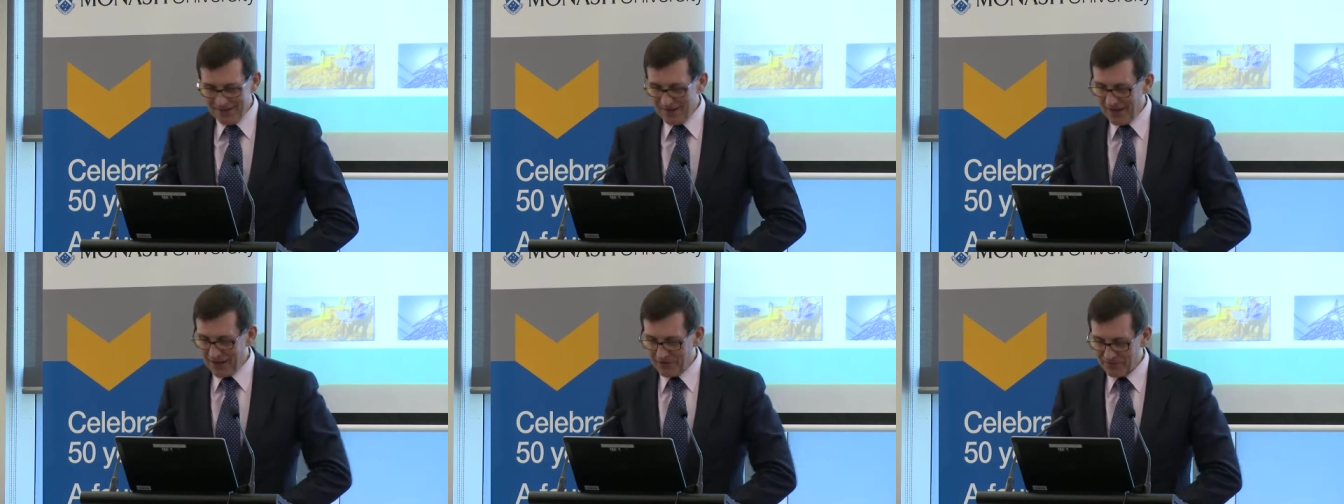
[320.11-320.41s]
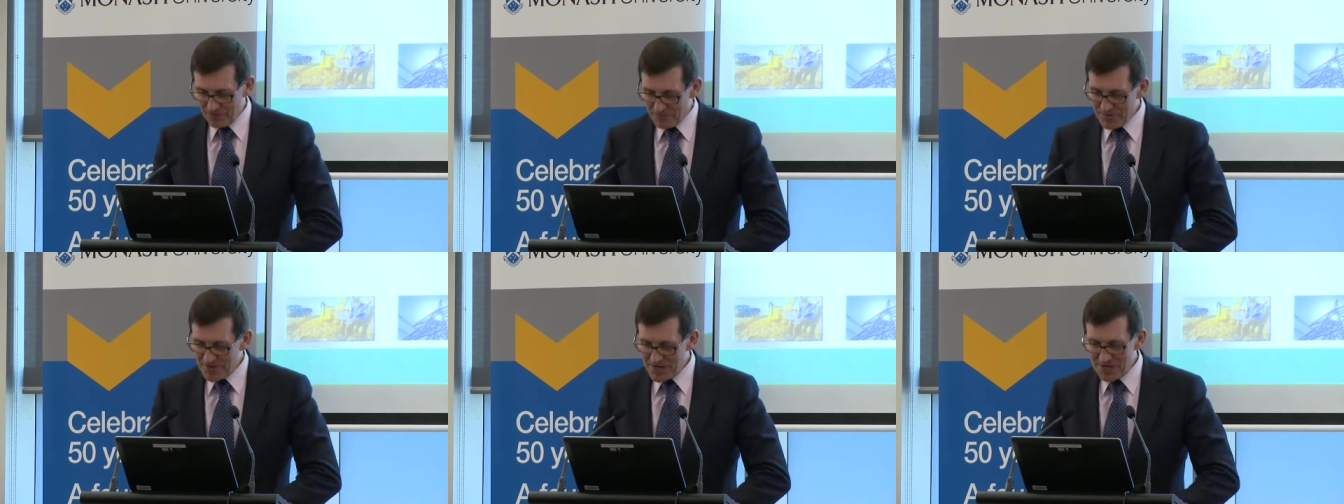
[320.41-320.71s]
And
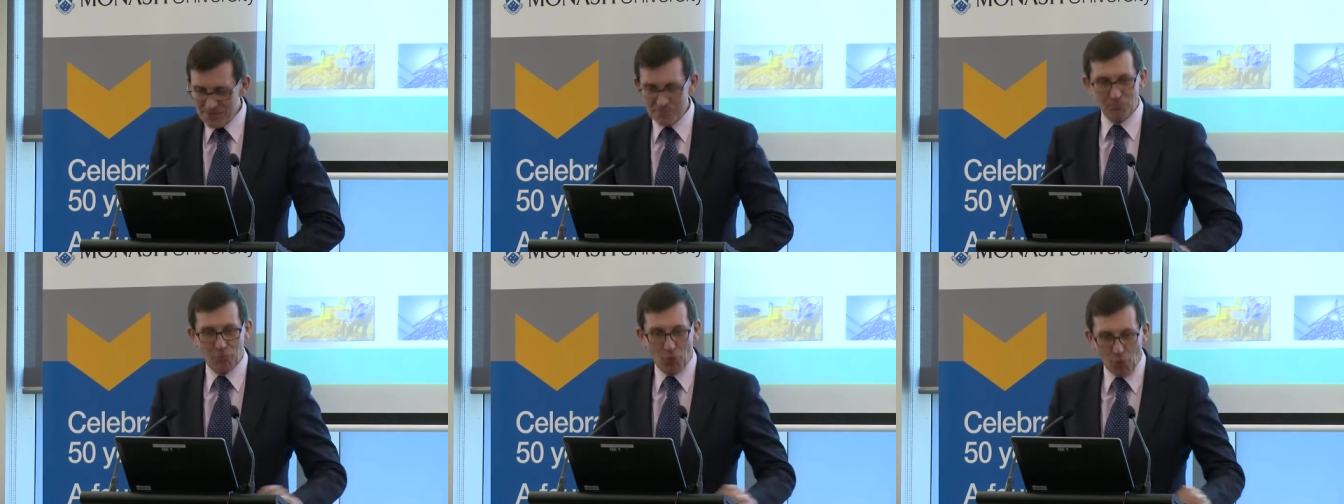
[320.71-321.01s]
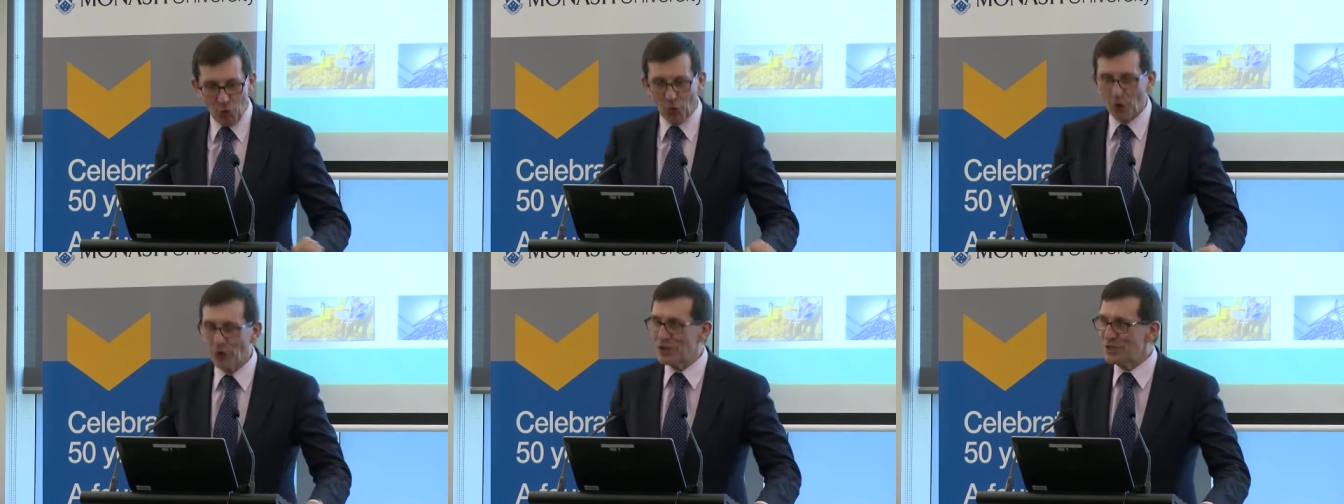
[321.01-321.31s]
for me,
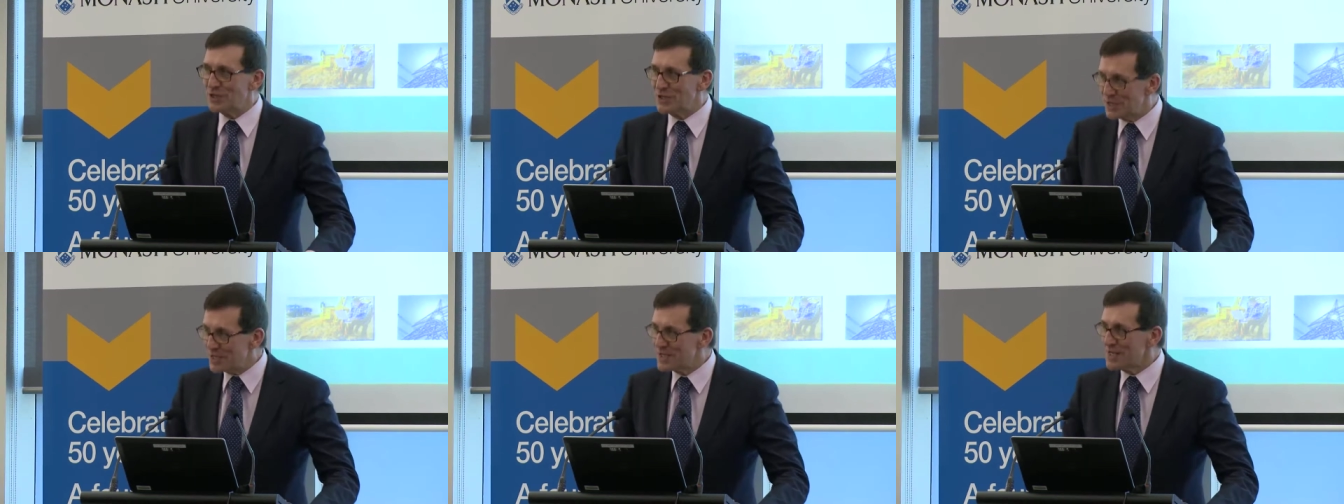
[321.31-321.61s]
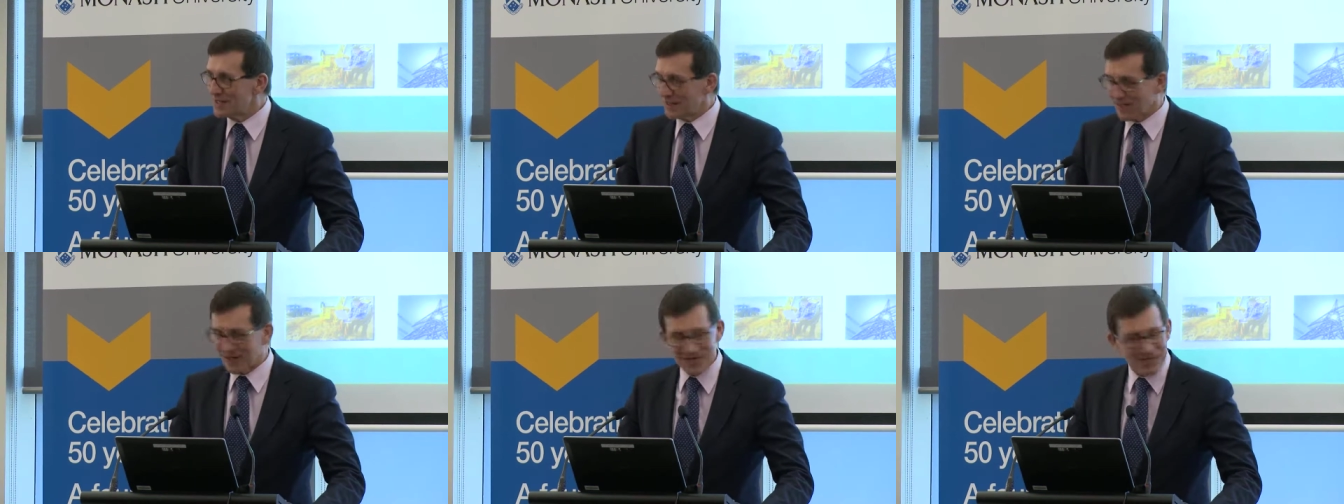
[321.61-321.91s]
more
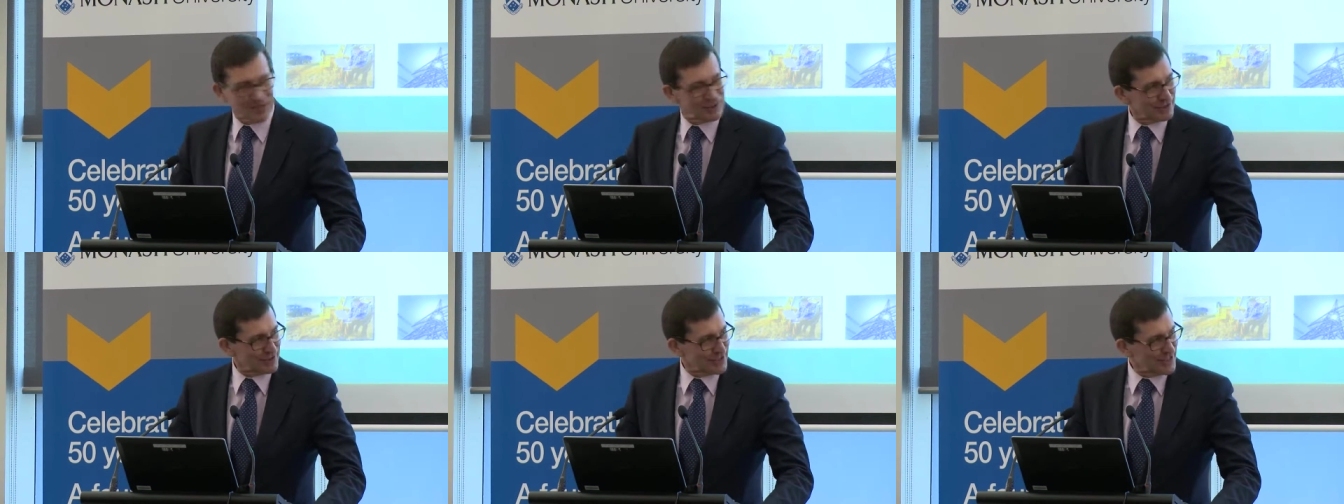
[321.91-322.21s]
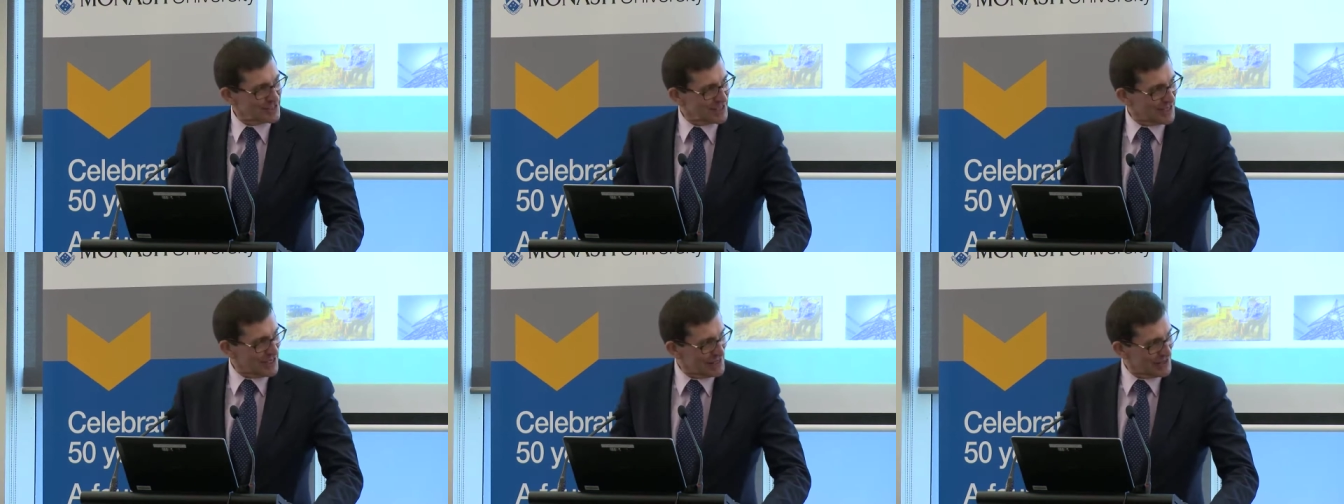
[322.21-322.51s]
de legal
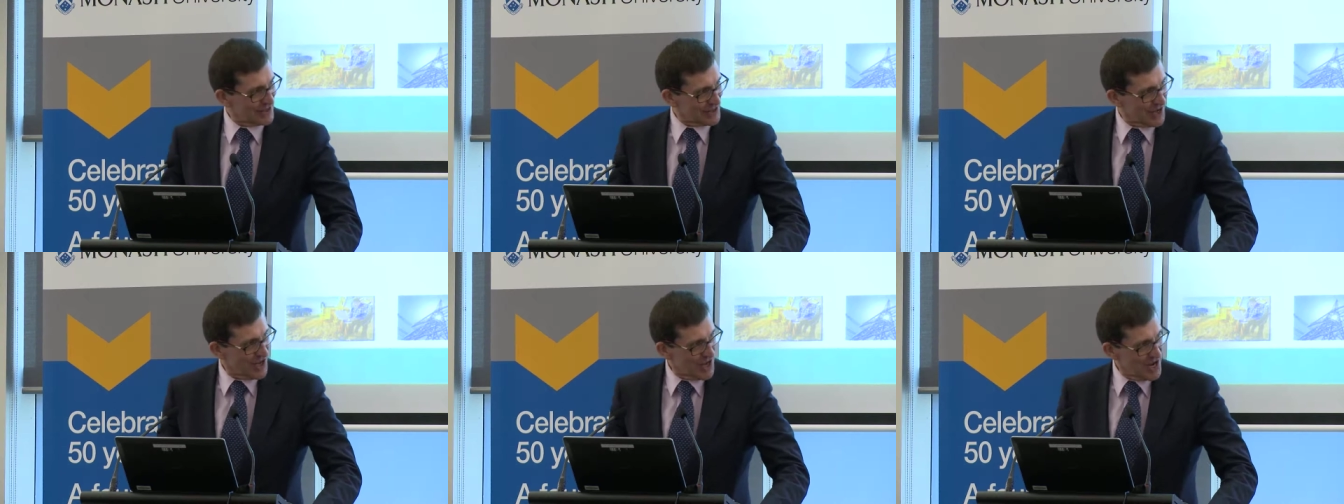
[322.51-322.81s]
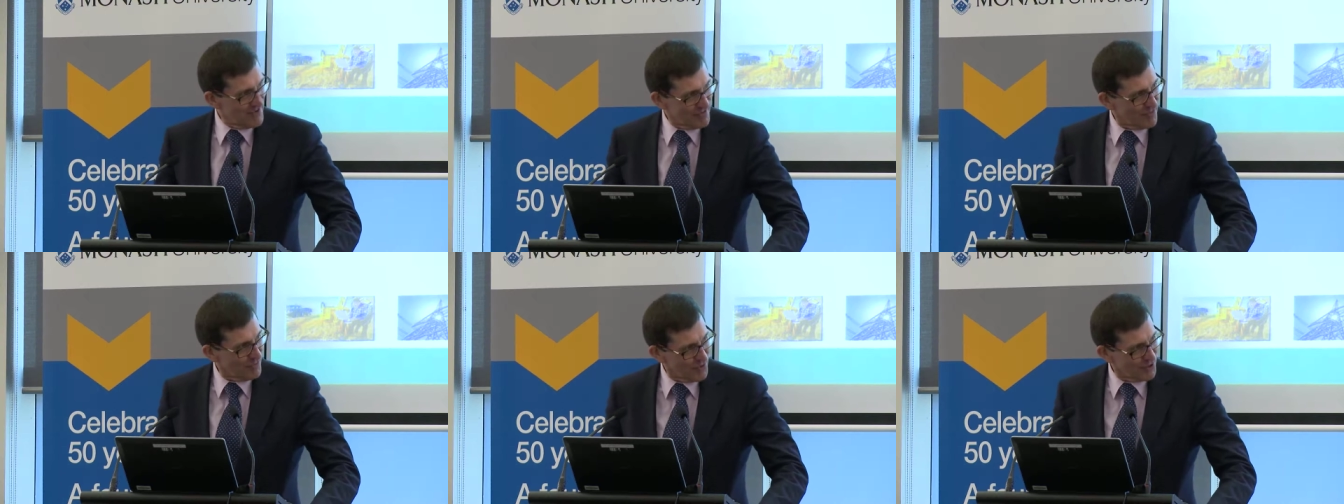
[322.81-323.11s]
detail than I
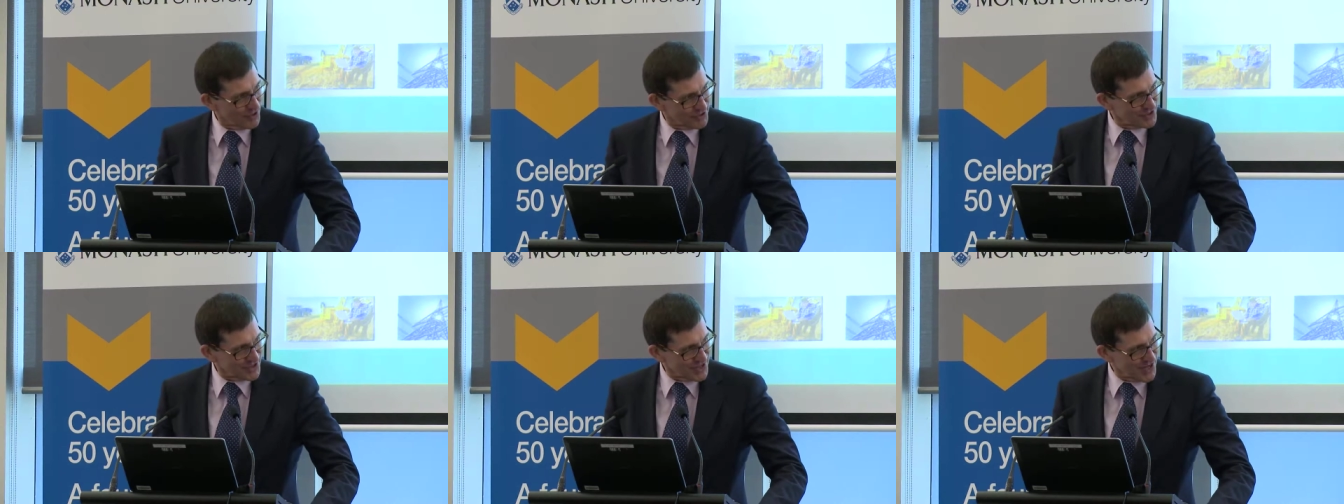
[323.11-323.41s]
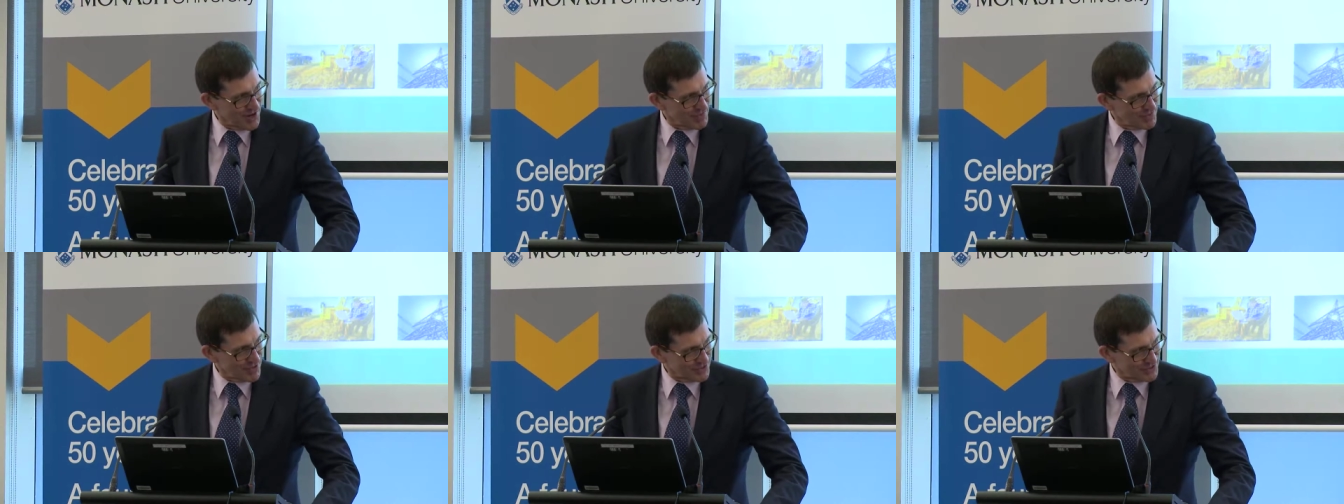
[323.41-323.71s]
ever wanted to
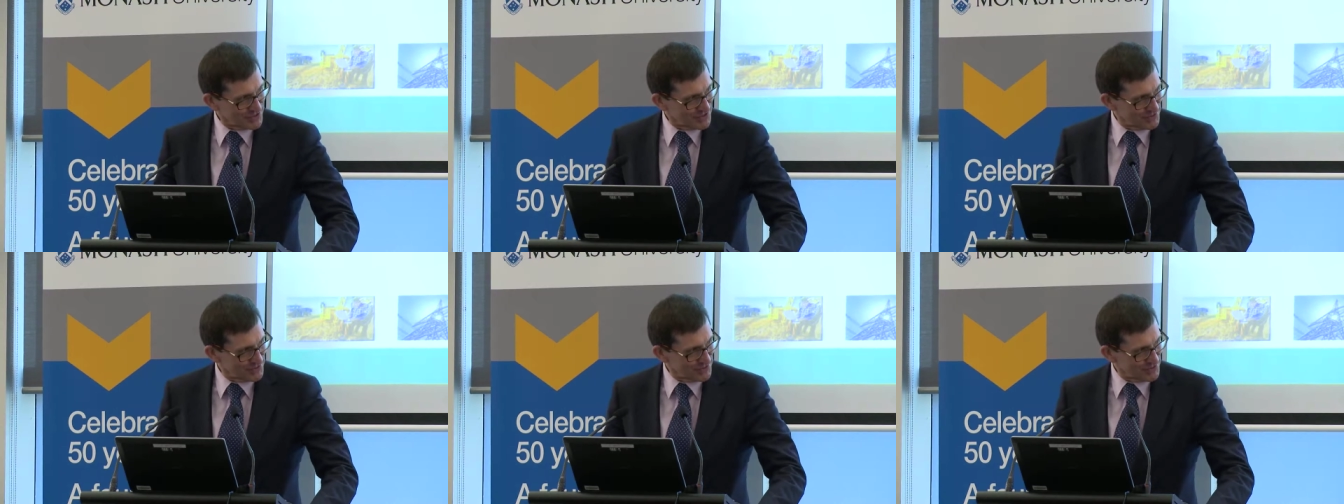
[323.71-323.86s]
know, but it's